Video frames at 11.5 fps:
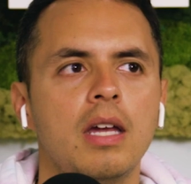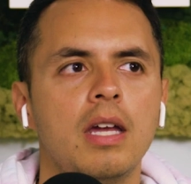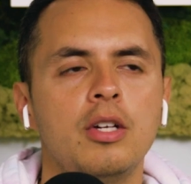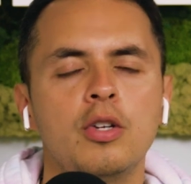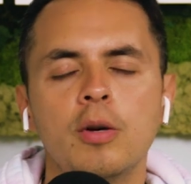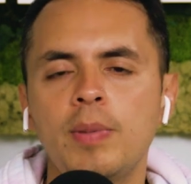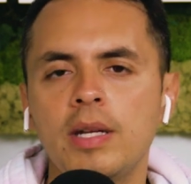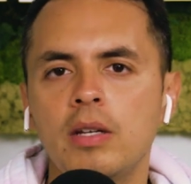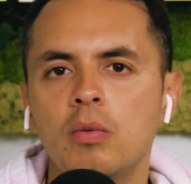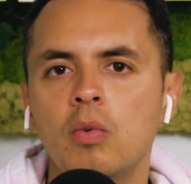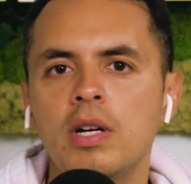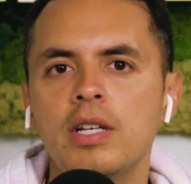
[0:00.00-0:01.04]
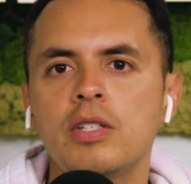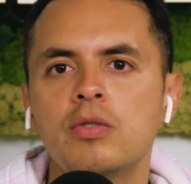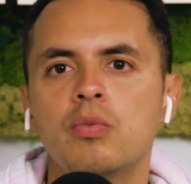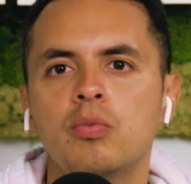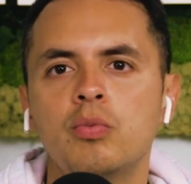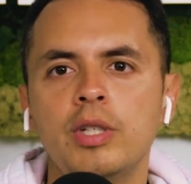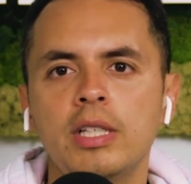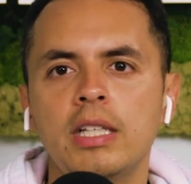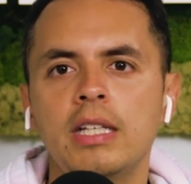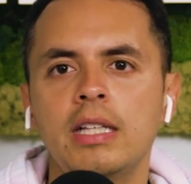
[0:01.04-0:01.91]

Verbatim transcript: in your opinion, what is really